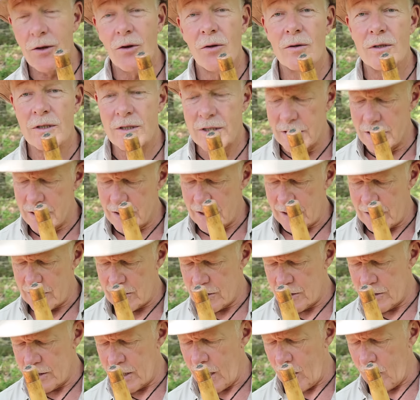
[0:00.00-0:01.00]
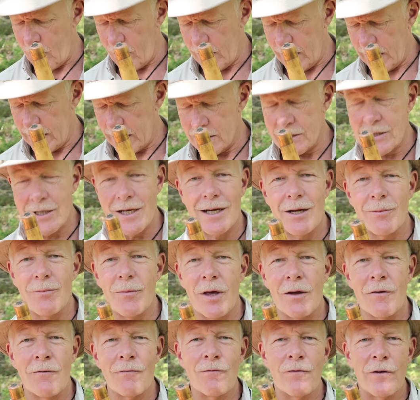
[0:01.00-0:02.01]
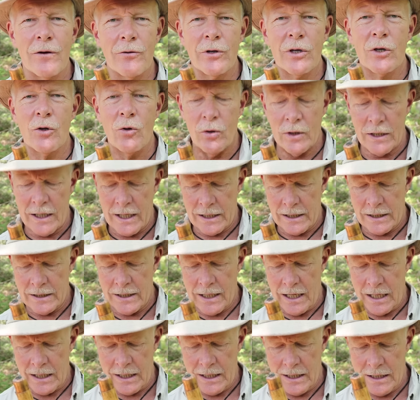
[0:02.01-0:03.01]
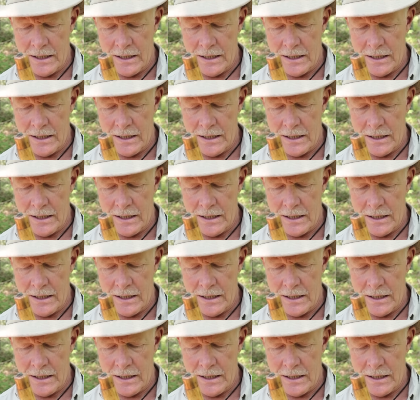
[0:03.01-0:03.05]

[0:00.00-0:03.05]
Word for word: a long distance. Now, like I said, I'm not very good at it yet,